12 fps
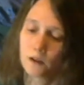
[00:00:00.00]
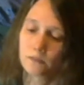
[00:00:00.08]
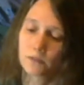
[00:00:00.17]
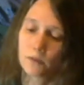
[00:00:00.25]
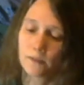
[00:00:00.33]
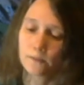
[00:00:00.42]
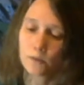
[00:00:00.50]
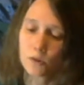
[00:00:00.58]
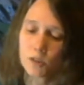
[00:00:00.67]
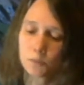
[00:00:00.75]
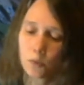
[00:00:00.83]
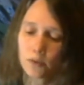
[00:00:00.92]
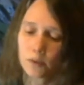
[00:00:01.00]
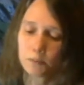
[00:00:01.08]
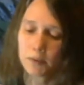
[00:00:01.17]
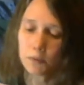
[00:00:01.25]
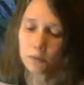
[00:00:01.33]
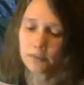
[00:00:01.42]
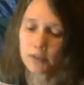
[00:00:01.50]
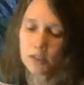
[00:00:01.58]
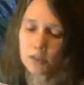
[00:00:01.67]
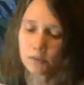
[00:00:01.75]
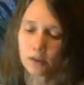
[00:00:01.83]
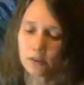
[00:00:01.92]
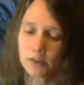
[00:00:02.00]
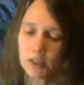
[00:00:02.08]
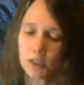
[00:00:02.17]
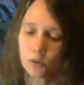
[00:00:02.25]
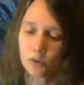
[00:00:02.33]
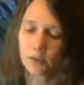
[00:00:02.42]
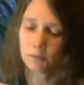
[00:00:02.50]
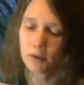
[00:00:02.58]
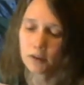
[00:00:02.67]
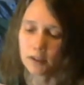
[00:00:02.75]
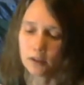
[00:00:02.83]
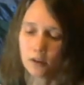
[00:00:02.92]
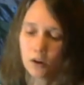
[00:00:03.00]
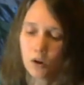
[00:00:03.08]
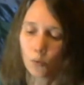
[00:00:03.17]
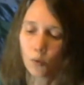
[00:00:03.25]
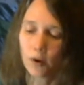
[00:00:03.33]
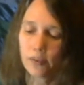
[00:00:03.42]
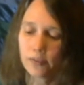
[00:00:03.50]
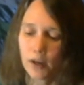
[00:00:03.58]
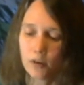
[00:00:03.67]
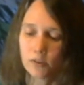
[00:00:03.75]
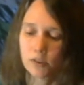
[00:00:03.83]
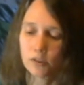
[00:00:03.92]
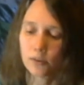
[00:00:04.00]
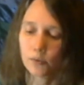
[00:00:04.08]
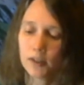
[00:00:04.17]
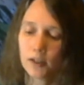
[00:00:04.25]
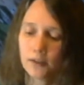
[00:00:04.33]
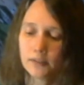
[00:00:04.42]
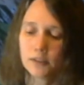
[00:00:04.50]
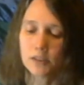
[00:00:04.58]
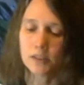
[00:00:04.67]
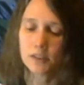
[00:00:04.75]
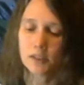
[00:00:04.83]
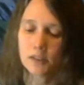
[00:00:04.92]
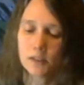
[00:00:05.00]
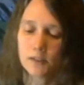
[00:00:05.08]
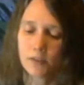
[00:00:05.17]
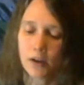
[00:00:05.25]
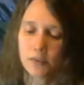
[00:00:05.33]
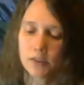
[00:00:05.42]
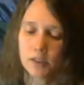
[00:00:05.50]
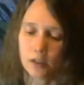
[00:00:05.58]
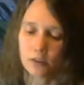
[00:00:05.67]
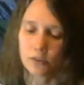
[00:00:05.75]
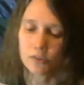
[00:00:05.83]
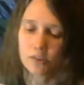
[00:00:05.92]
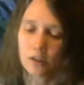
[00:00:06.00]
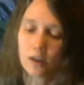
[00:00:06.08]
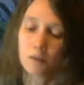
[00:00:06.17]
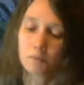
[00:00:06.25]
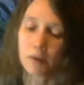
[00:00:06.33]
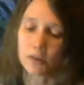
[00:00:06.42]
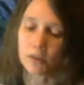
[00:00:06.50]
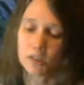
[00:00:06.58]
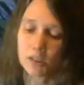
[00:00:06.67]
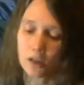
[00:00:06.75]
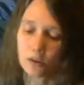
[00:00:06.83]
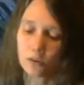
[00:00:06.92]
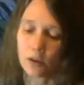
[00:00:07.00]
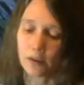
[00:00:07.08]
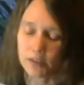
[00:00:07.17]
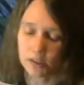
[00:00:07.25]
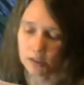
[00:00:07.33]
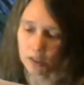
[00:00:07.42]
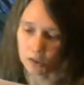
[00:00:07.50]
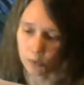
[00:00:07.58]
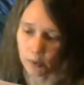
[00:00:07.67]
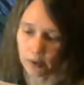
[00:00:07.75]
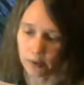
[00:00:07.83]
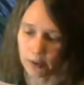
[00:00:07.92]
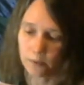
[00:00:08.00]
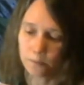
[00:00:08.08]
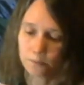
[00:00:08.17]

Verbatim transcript: From the firstborn of the people of Israel he took the money, 1,365 shekels, by the shekel of the sanctuary.